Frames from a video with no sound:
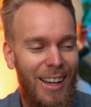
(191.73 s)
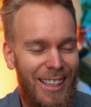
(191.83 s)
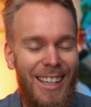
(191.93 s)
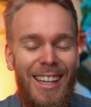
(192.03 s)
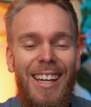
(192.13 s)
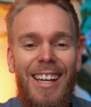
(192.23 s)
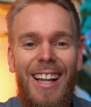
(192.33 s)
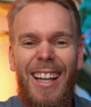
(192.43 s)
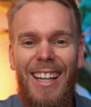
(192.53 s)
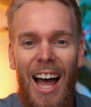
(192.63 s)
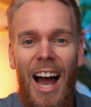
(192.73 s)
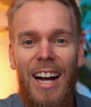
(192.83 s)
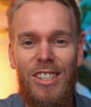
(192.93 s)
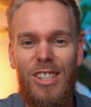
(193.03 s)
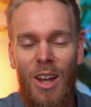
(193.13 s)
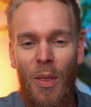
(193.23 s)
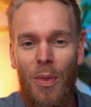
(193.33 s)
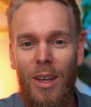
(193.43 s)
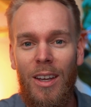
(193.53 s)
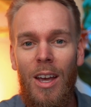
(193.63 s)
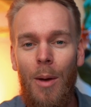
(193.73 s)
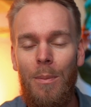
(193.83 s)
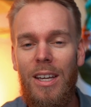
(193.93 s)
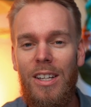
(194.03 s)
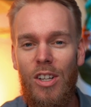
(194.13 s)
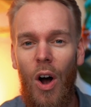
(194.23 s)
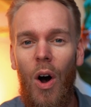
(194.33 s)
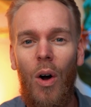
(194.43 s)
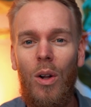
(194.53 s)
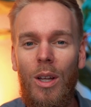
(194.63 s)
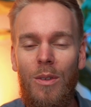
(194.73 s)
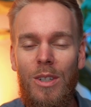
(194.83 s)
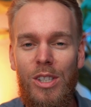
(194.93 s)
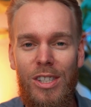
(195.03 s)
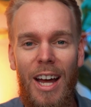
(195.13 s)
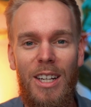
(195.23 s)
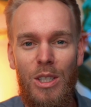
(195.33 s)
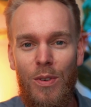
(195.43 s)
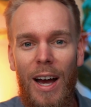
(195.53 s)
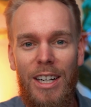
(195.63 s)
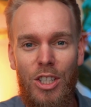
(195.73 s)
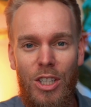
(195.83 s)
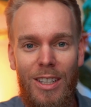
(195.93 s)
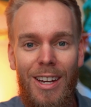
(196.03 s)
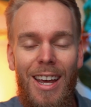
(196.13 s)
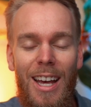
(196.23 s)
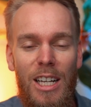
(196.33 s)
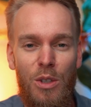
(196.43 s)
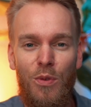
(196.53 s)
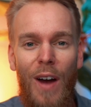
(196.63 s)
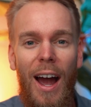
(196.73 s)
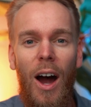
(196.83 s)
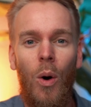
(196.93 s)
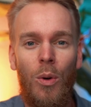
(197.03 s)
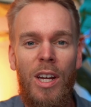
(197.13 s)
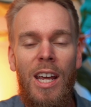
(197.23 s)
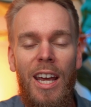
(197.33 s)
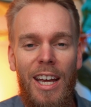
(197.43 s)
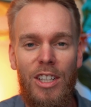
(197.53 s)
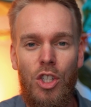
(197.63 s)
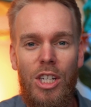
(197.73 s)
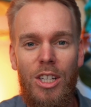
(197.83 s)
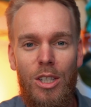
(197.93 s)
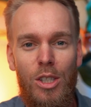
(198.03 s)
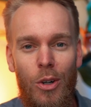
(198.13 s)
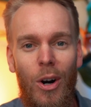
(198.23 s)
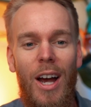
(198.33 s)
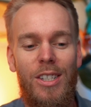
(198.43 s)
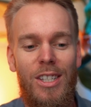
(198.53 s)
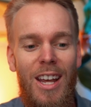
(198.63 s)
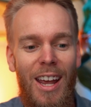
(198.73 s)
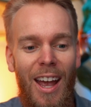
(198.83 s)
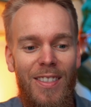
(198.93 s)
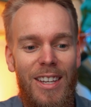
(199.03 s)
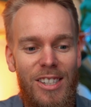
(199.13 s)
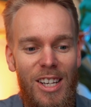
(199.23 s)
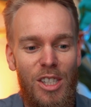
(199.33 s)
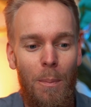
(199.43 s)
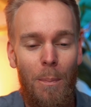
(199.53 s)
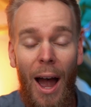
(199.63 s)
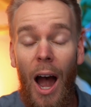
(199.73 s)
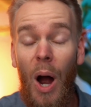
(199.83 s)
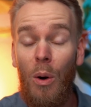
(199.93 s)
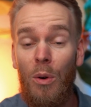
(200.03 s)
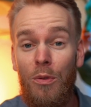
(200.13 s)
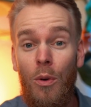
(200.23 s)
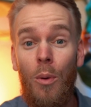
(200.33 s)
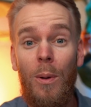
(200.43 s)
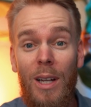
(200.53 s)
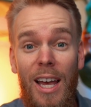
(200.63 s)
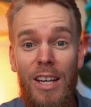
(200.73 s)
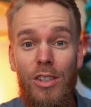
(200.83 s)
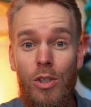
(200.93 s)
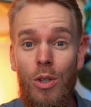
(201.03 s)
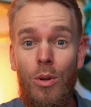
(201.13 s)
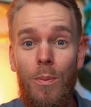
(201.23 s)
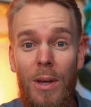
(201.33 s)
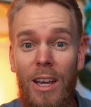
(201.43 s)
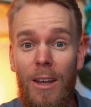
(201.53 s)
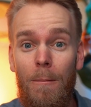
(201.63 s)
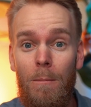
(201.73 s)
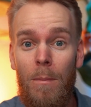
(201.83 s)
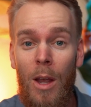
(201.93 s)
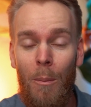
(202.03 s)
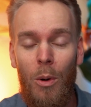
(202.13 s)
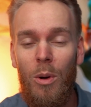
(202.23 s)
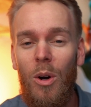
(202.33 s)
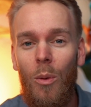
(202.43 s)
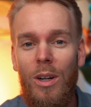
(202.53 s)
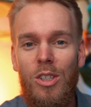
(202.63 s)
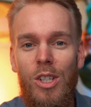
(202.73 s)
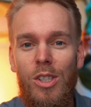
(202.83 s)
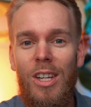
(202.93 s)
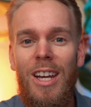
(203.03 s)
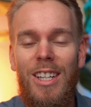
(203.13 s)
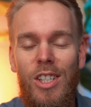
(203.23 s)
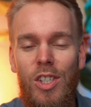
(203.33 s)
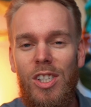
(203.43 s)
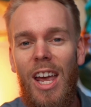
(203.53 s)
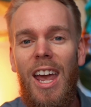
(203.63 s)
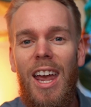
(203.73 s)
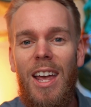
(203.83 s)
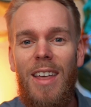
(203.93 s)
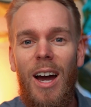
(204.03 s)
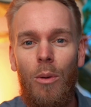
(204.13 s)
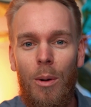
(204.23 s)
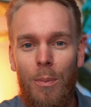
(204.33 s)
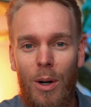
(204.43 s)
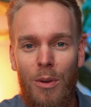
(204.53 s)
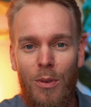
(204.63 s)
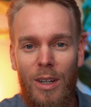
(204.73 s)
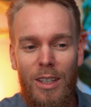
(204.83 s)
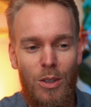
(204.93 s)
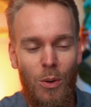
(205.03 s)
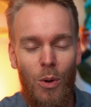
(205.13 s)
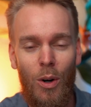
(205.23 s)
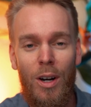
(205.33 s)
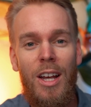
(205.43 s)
He lacks nothing because all of his satisfaction is found in Jesus Christ. And this is a powerful place to be. But we don't want to just say that we're perfect or